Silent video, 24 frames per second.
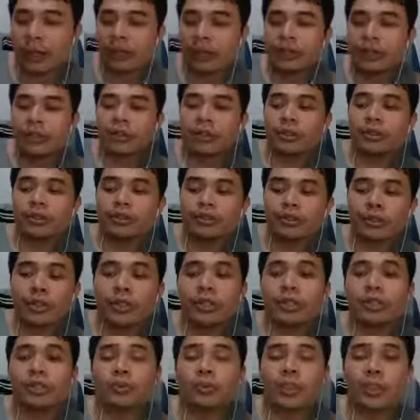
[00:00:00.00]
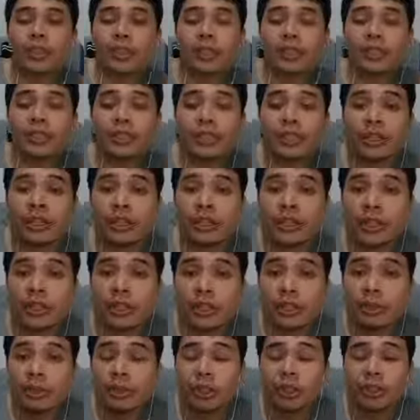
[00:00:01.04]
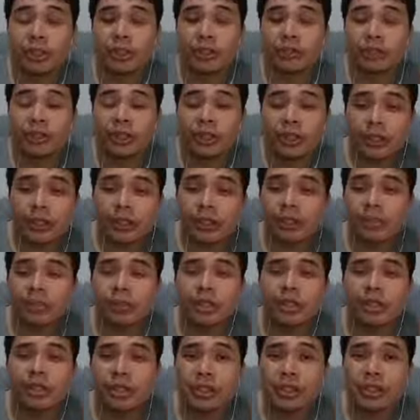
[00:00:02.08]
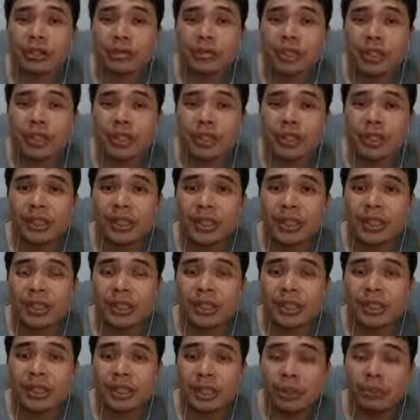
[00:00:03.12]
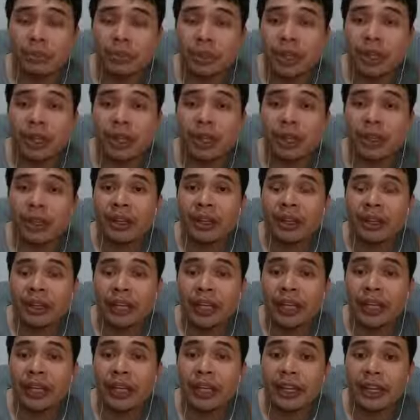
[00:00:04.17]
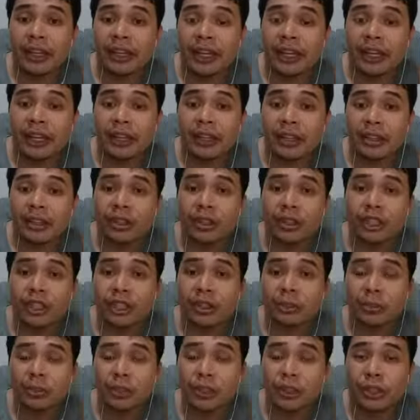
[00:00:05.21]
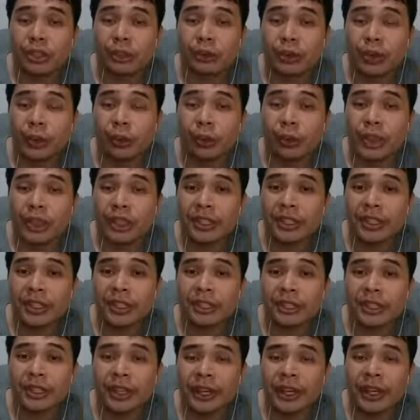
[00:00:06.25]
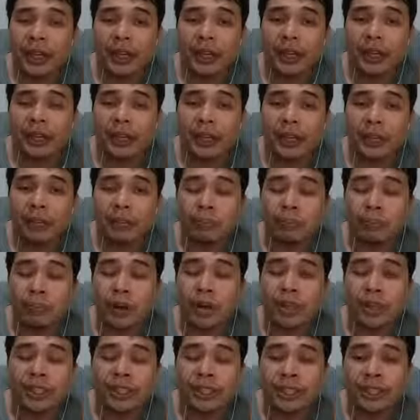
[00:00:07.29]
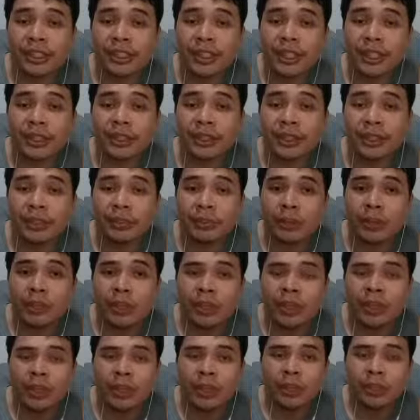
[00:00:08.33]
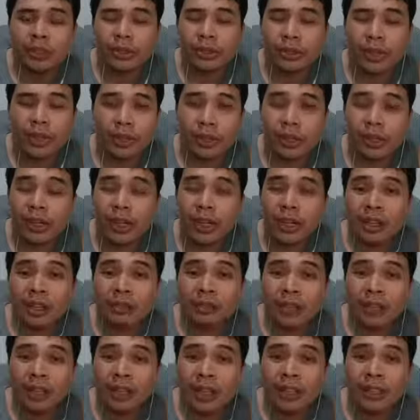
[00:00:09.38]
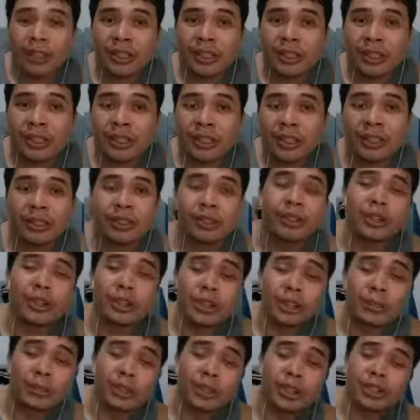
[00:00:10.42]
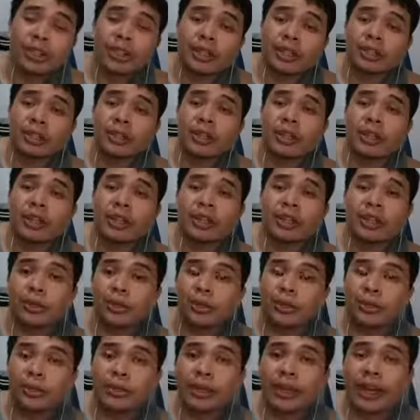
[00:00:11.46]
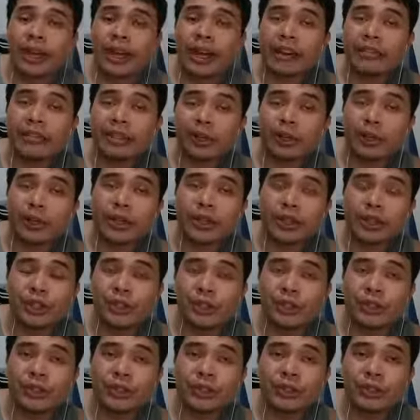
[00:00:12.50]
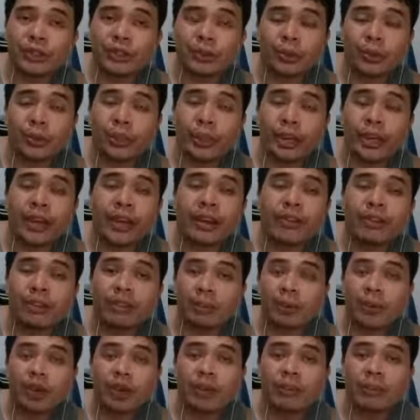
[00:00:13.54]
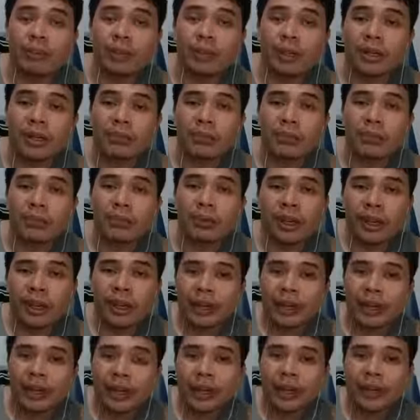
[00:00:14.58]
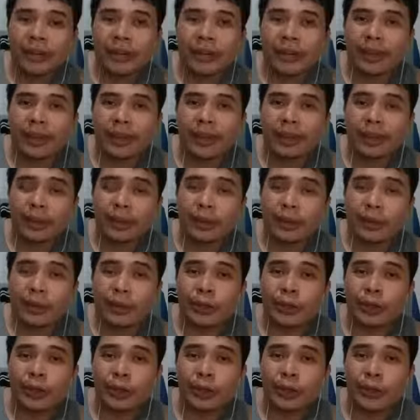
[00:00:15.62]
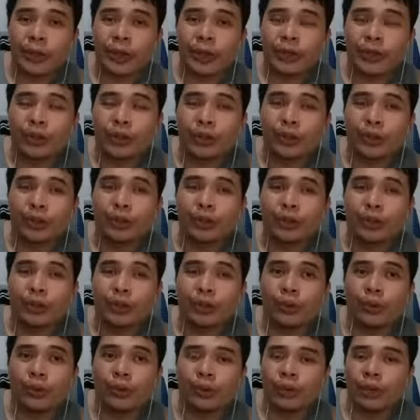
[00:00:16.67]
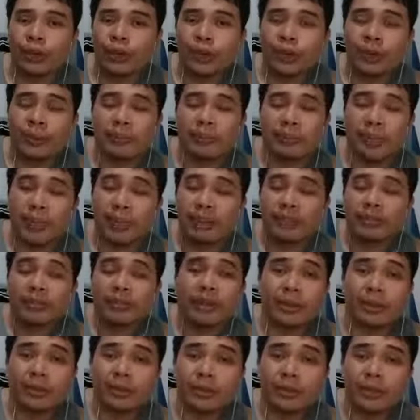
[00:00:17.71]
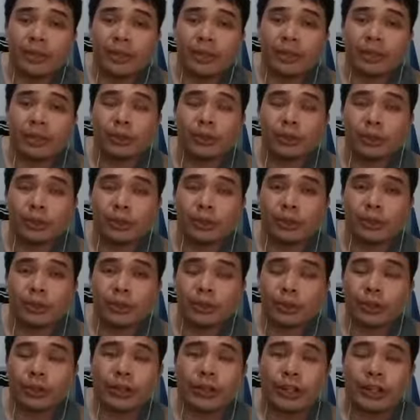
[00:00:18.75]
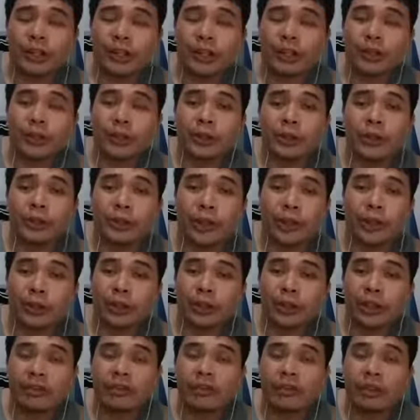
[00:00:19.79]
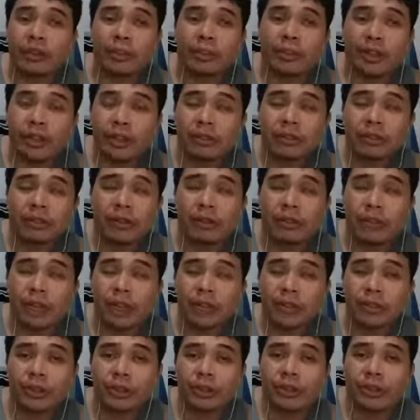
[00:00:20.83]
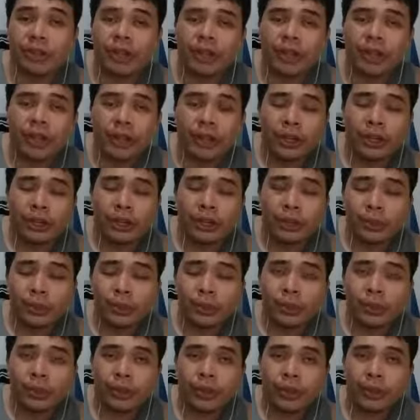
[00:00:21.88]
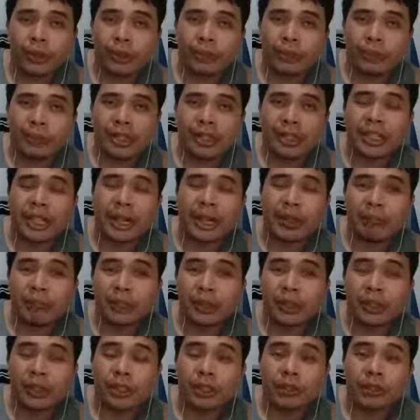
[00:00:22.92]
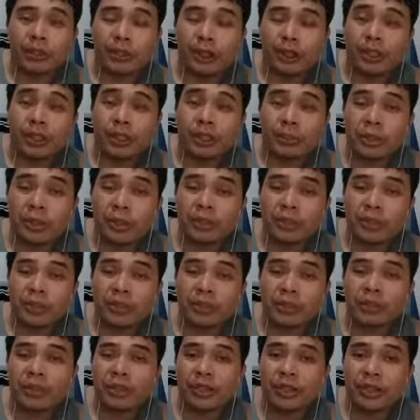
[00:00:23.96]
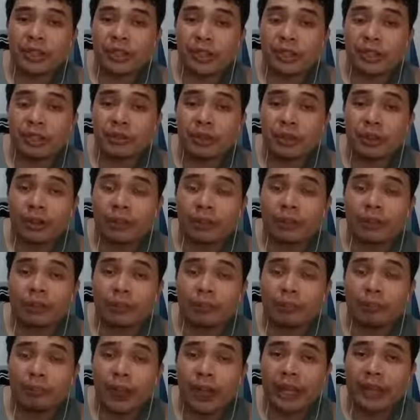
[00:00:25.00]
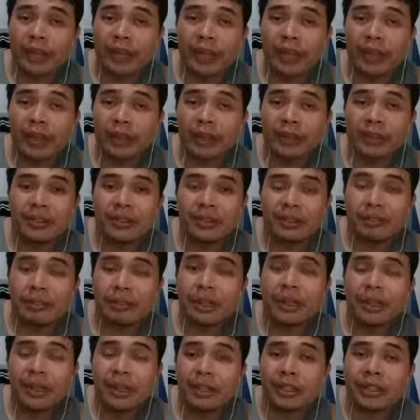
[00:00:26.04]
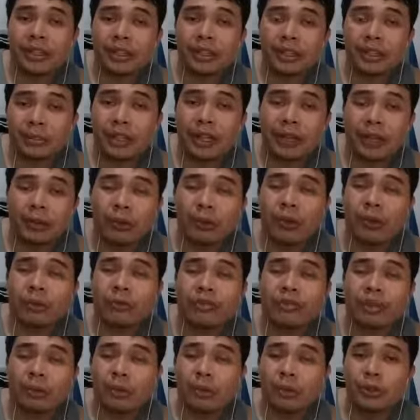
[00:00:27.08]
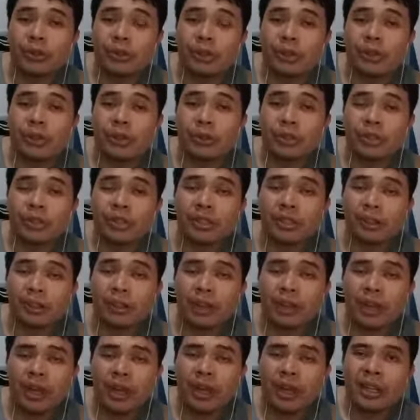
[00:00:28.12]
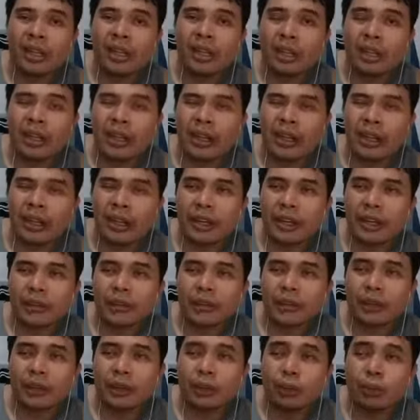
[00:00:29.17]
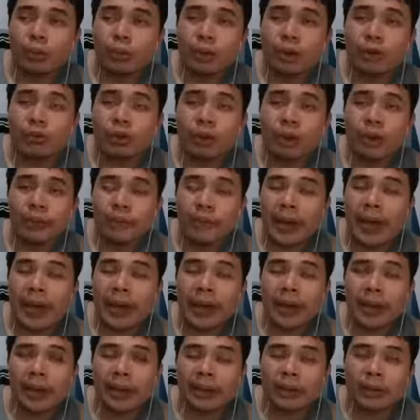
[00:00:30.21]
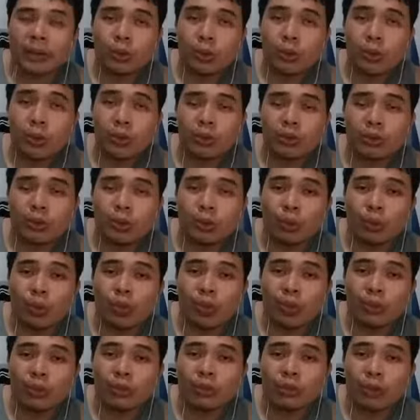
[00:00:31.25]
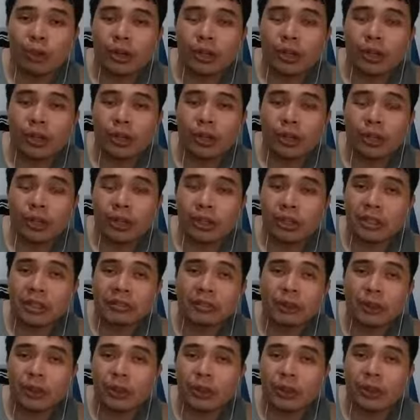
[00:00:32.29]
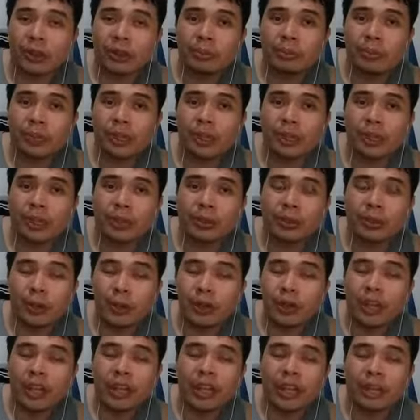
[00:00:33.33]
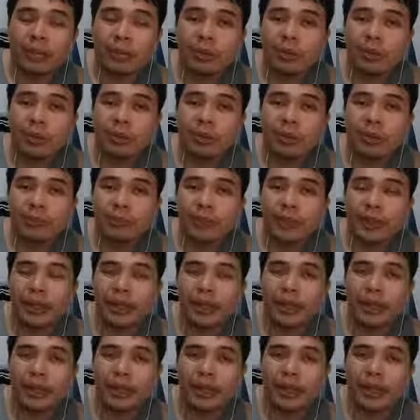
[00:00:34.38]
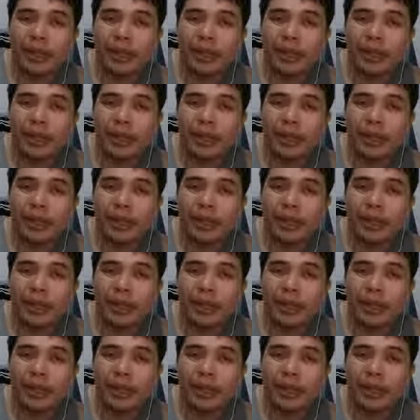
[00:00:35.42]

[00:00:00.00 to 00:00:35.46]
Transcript: So the first one is customer service. Customer service is simply taking in customers' requests and then processing them. So in a lot of cases, the customer is going to call you, they have a question or they have a problem, and then you're going to give them the solution, or you're going to give them the information. So examples of customer service involve billing. Billing is like one of the most common. So like if you work for a bank or if you work for a telephone company or a cable company,